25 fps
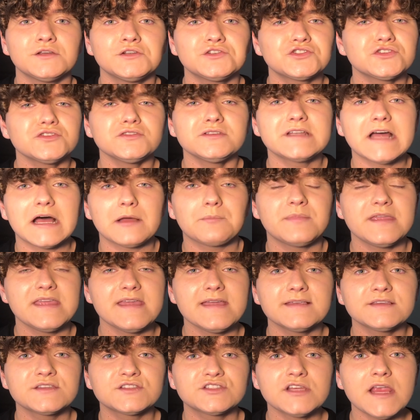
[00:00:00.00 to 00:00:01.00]
should not be
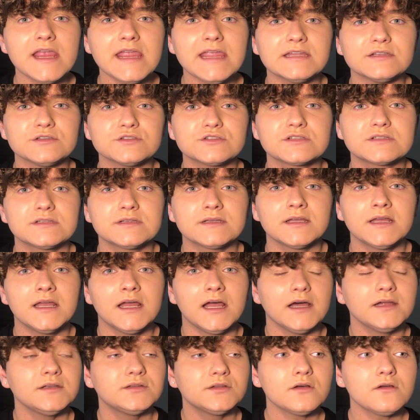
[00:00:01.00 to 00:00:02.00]
exchanged.
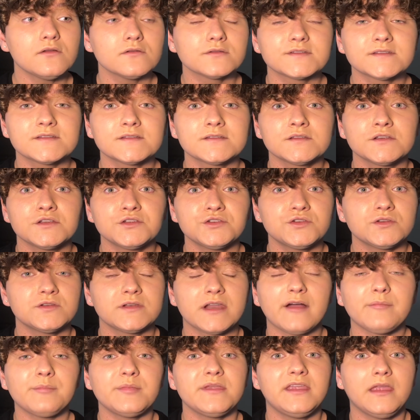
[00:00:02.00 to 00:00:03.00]
Adults should
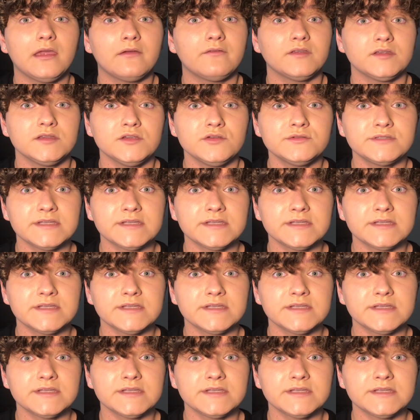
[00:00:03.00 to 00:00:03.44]
not be giving you